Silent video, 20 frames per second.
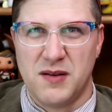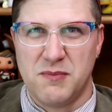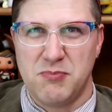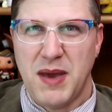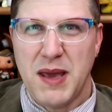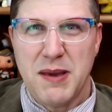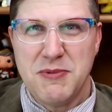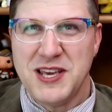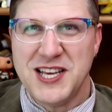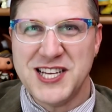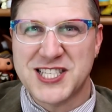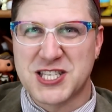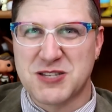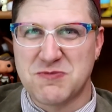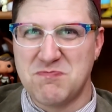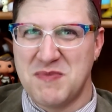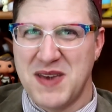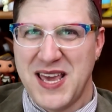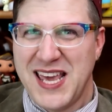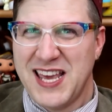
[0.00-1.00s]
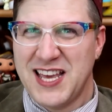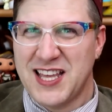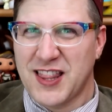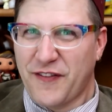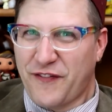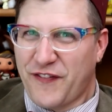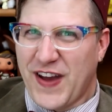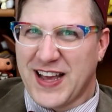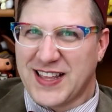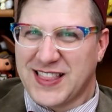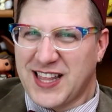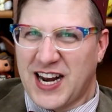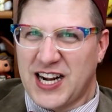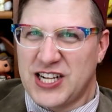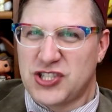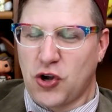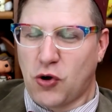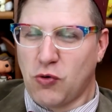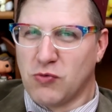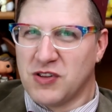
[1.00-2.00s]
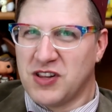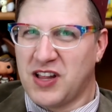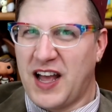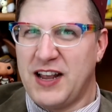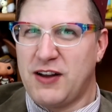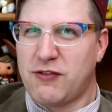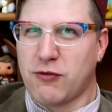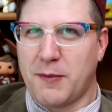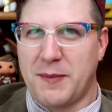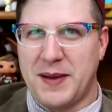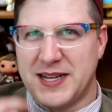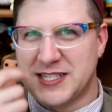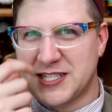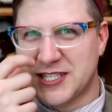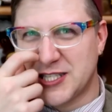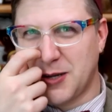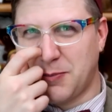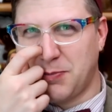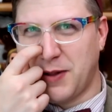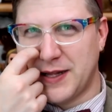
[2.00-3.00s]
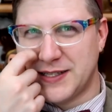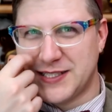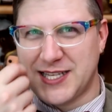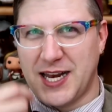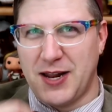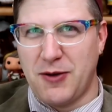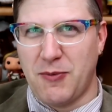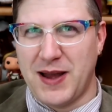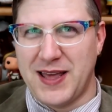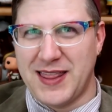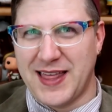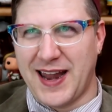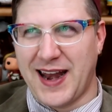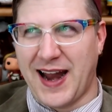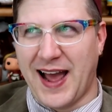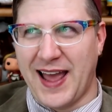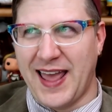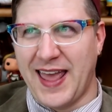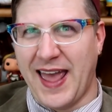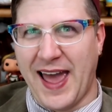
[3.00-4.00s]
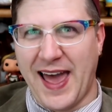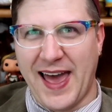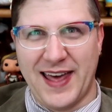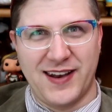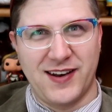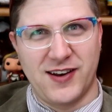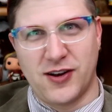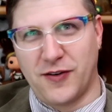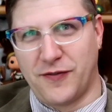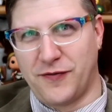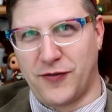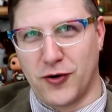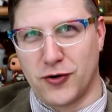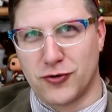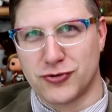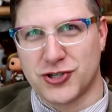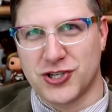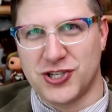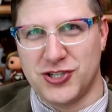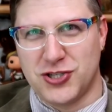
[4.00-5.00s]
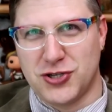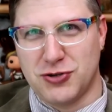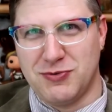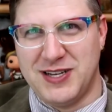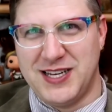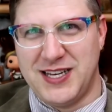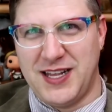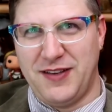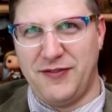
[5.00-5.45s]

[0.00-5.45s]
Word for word: Maybe it's me and the fact that I don't like romantic subplots anyway, that I had an aversion to it,